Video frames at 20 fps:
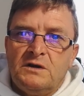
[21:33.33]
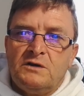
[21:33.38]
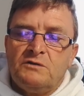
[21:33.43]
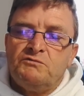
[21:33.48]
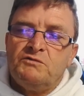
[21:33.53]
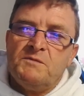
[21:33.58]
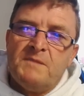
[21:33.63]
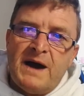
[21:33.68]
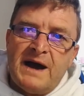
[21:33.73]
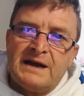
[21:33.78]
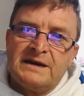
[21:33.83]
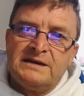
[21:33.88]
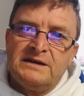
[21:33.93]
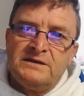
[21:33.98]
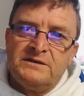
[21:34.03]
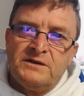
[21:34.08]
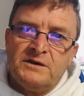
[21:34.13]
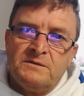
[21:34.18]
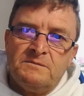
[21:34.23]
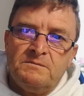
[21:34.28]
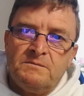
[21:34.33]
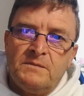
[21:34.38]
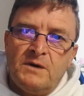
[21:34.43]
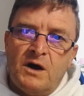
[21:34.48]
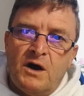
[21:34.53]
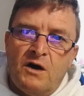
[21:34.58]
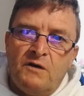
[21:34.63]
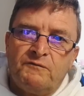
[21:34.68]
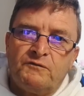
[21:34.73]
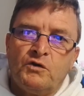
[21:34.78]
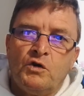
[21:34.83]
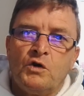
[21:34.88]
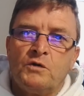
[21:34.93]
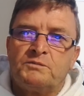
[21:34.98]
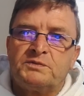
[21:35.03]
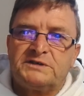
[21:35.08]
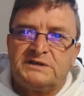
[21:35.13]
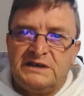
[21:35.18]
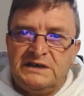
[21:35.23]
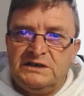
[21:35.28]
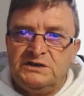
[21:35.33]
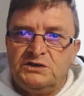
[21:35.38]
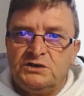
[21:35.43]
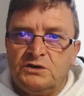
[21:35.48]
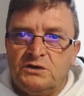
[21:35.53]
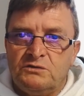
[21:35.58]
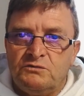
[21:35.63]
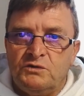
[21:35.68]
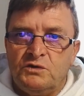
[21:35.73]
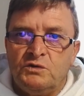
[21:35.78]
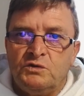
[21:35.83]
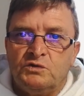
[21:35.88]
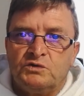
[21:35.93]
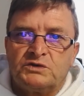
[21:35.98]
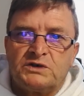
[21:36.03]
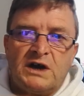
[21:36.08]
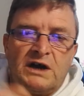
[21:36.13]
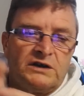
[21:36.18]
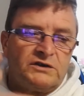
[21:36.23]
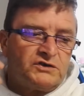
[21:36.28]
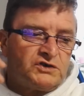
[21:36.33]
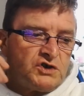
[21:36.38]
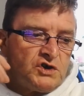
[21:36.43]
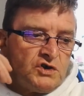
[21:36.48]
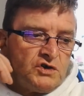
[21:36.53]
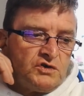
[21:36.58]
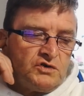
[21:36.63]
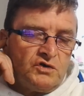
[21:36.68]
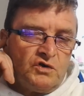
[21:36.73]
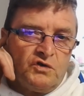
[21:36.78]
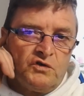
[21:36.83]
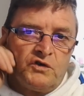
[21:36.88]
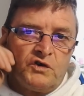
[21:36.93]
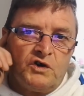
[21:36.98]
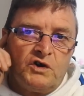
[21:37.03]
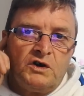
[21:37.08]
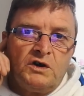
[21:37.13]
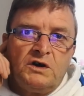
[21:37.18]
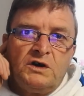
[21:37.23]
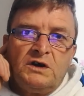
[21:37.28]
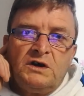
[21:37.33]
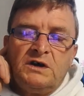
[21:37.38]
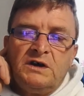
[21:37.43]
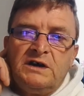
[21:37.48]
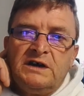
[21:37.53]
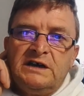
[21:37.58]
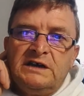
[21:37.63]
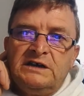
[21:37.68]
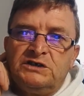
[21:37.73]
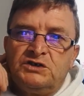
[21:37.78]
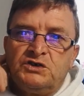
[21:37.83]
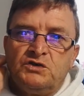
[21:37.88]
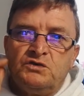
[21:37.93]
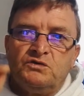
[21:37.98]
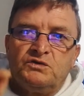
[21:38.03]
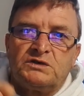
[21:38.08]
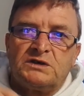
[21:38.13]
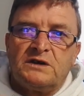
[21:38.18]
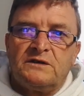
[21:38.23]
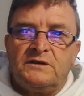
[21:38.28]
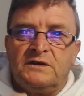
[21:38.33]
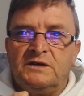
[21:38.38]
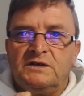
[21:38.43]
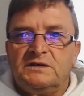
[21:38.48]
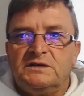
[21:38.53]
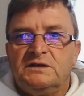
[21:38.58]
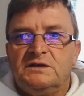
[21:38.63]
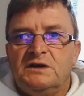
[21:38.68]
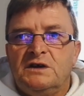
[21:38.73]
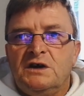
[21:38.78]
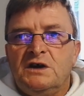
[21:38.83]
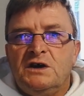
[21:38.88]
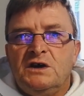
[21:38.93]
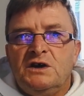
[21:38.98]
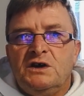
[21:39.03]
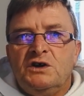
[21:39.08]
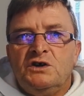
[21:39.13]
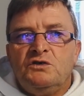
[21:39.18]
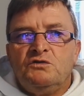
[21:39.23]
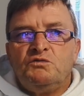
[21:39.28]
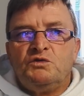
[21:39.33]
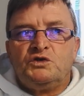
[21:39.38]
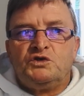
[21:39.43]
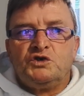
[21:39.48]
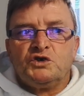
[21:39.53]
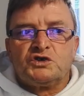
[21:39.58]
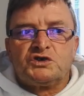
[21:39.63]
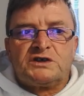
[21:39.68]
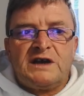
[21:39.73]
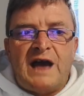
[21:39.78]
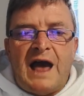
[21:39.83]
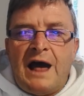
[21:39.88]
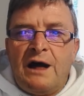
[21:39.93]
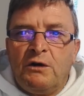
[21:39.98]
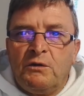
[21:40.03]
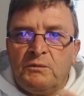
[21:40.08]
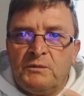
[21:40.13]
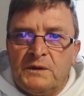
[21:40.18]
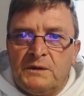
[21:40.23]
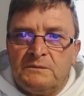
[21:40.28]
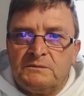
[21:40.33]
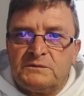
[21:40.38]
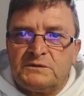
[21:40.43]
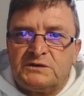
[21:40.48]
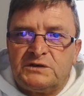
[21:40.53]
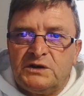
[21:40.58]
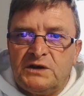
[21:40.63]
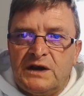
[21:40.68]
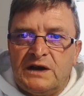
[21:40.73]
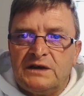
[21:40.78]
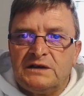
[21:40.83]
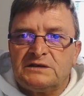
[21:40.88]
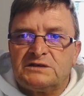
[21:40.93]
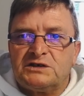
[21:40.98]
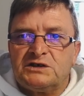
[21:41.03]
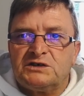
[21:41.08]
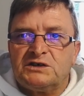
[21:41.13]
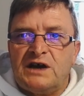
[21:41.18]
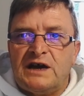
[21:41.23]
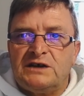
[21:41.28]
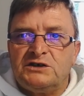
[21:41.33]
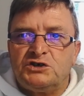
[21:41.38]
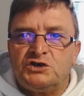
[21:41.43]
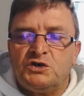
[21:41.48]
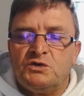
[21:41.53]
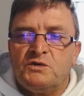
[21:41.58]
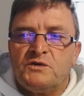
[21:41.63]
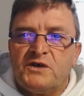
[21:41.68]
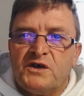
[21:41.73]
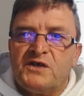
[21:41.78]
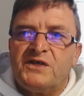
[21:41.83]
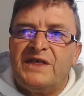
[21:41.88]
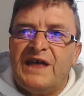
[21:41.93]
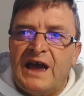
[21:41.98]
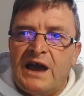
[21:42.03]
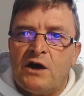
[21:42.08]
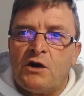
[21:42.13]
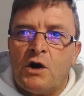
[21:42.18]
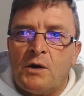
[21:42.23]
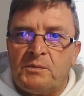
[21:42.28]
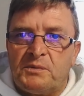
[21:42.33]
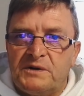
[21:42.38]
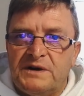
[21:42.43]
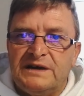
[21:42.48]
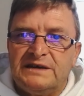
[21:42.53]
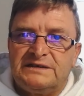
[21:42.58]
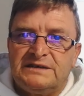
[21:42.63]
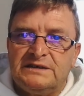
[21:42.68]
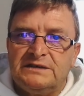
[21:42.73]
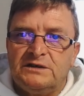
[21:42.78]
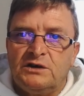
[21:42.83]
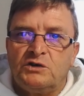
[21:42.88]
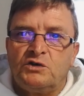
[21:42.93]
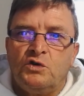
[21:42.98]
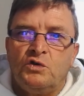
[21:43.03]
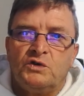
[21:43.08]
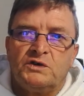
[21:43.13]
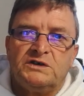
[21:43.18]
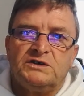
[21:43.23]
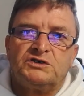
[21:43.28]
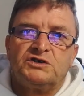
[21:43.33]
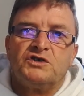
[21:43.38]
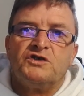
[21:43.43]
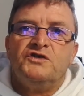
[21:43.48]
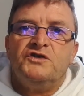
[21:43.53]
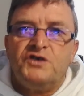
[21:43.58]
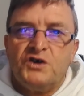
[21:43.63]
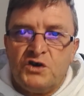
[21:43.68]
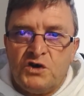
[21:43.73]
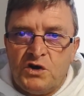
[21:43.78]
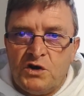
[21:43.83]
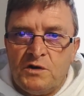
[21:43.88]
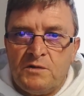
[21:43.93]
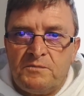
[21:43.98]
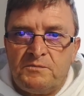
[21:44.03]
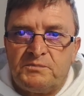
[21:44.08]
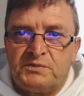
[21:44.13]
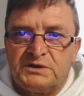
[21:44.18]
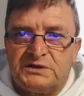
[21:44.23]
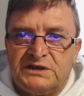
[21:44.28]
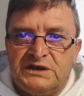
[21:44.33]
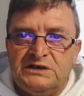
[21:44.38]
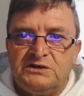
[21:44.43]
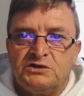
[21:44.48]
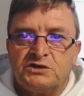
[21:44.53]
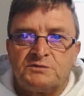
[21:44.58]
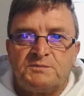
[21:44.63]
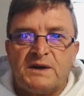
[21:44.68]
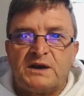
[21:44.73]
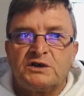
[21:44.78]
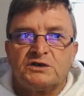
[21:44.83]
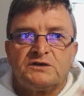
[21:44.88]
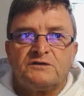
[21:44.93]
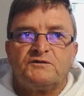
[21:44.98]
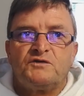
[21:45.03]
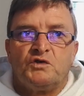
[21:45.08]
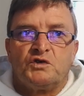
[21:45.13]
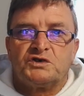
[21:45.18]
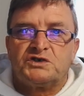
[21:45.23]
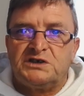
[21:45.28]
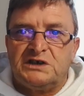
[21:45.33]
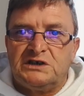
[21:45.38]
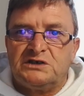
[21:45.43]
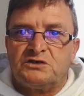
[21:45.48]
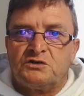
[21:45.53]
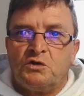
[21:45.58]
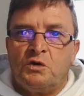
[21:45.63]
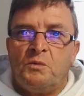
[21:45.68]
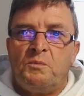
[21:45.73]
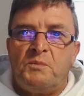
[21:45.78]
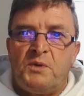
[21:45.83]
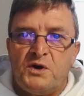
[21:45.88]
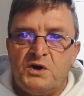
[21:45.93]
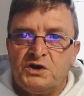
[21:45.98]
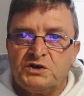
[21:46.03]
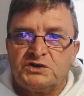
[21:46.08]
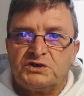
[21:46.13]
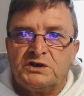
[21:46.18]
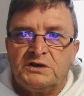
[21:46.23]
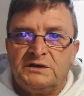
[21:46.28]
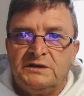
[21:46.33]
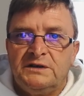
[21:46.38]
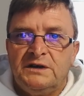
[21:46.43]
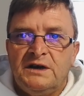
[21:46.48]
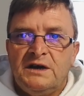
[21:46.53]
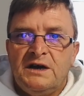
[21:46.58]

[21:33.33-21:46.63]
reminding them of court procedure rules and certain other issues that would just help them to ensure that they are operating according to their procedures. Because, of course, these are all person